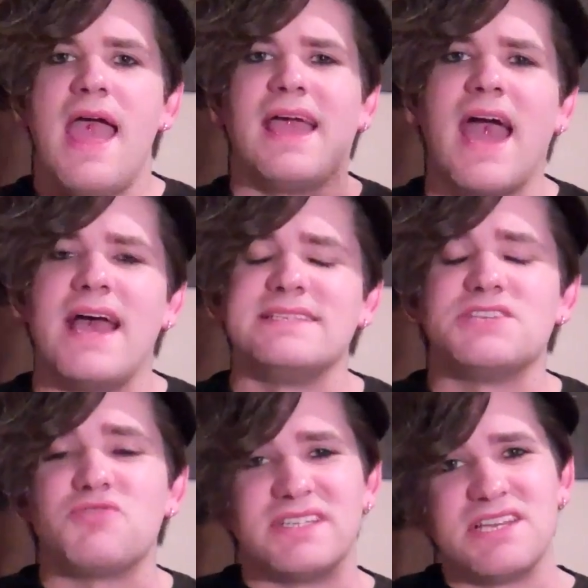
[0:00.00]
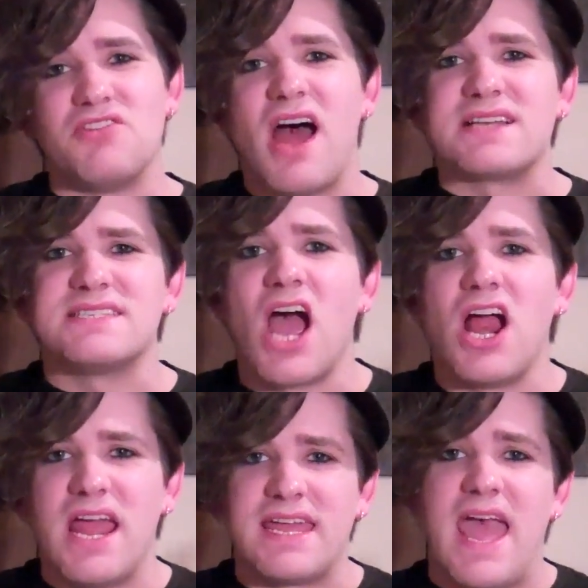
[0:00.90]
Hey guys, it's Rusty the
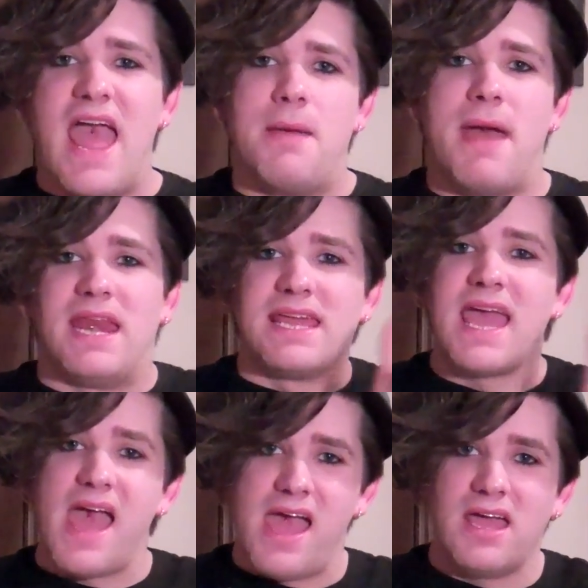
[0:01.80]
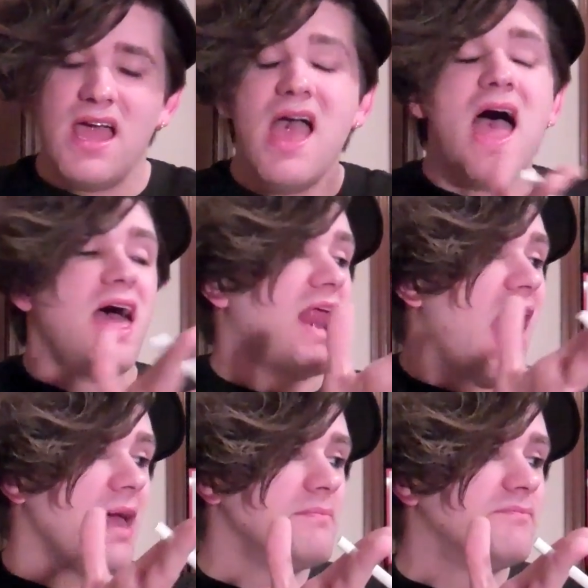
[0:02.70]
Rockstar, aka Maddie Kay, and
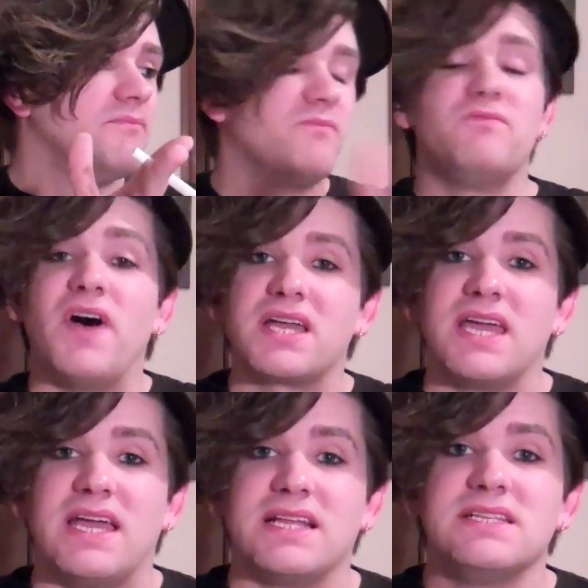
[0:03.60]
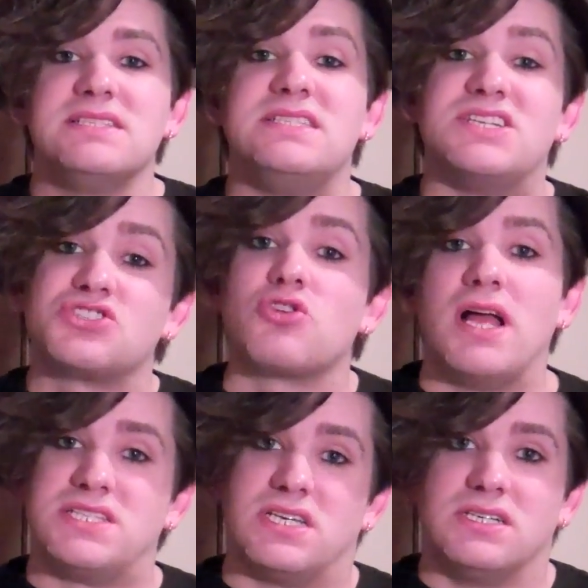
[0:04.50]
I'm fucking
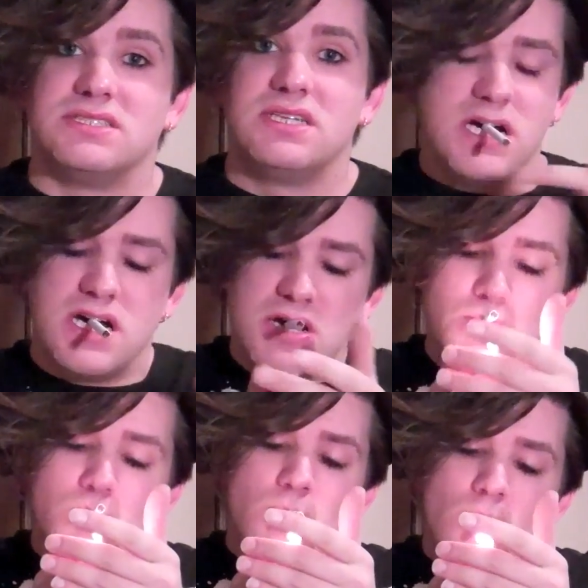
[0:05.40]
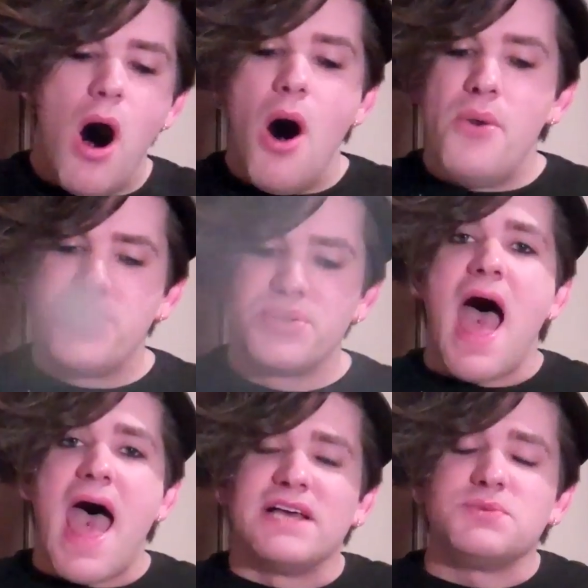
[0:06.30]
disgruntled.
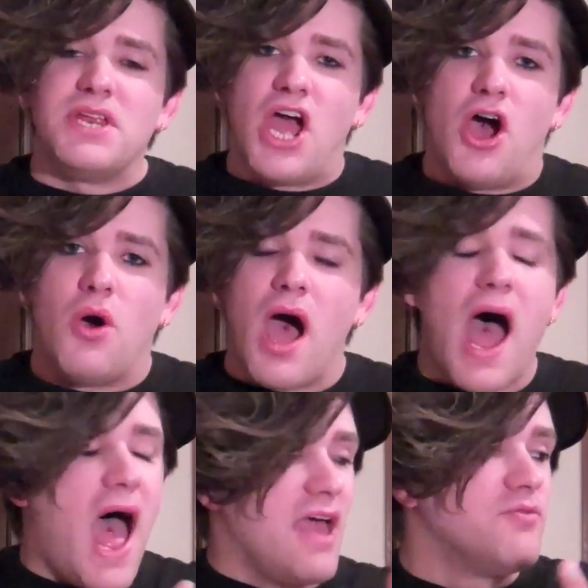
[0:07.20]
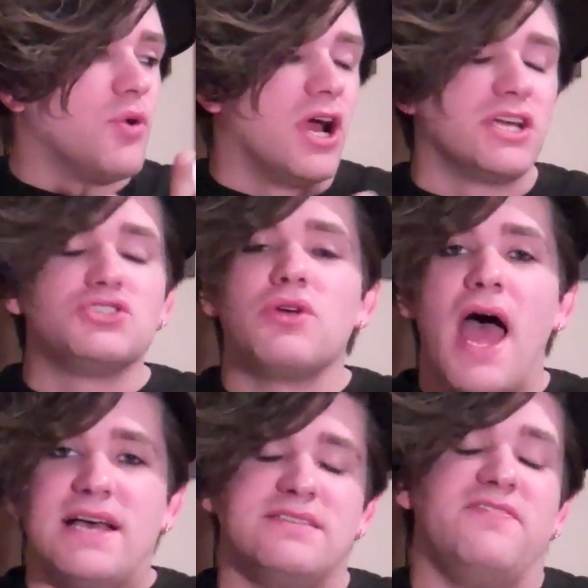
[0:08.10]
As we know, I've worked
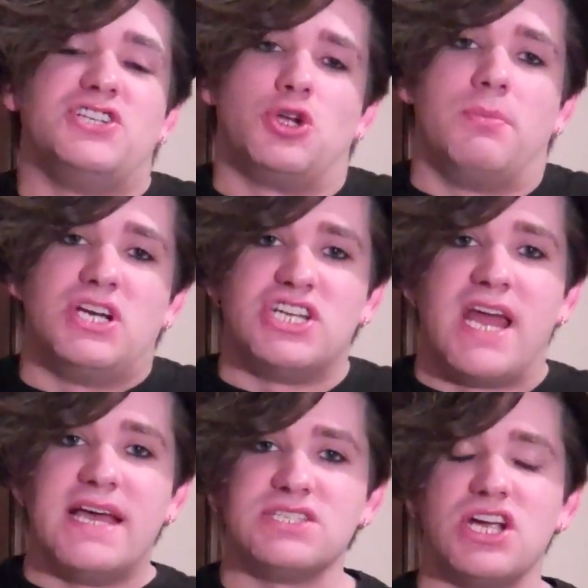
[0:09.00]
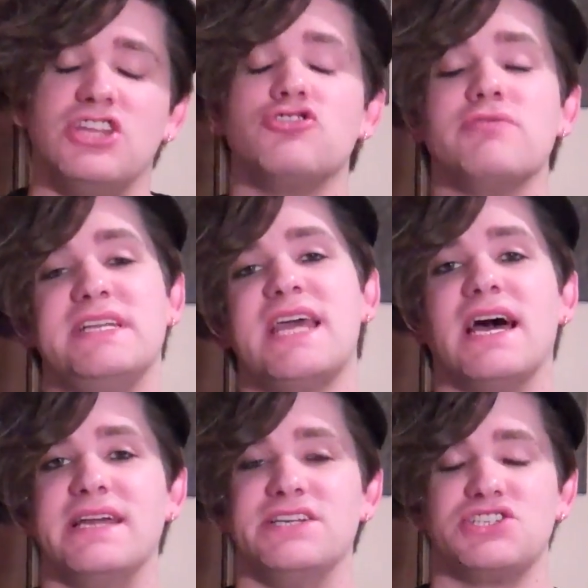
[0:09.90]
as a visual merchandiser in the
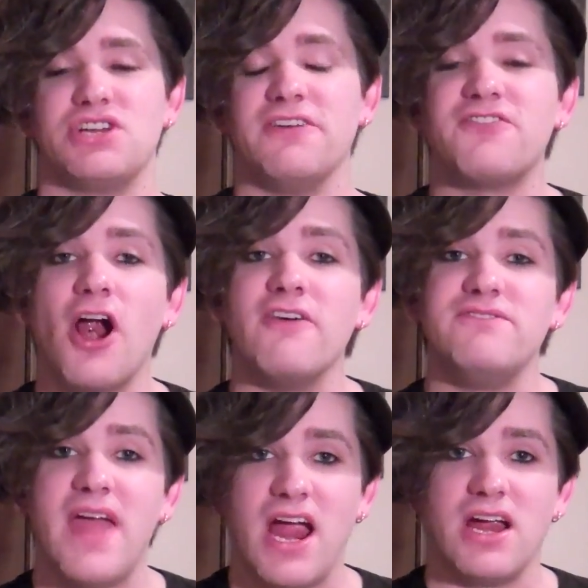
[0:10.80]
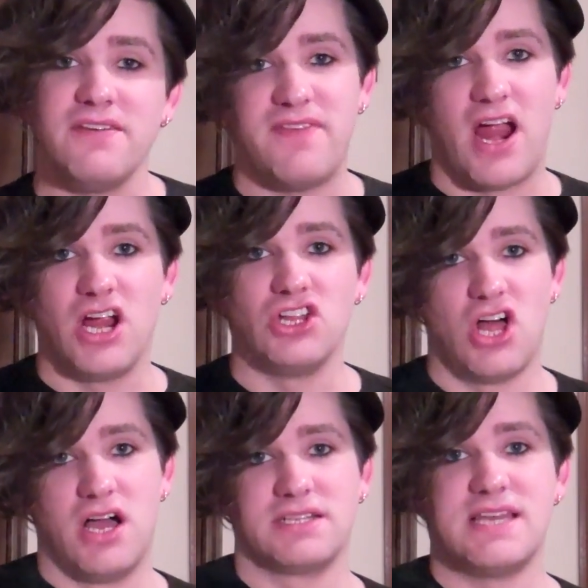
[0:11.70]
retail industry for a very, very
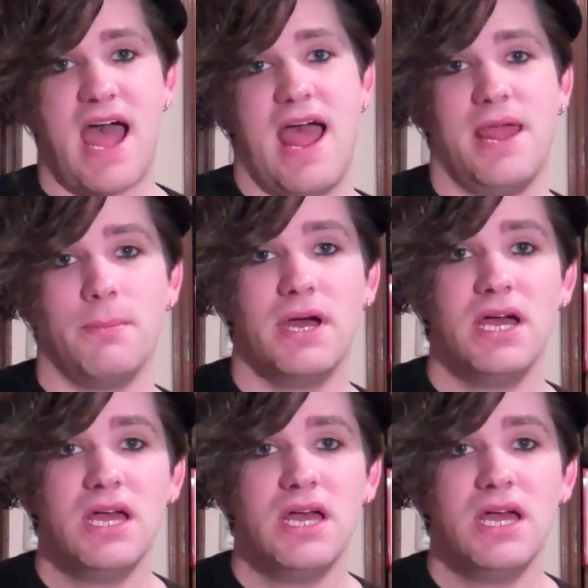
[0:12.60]
long time.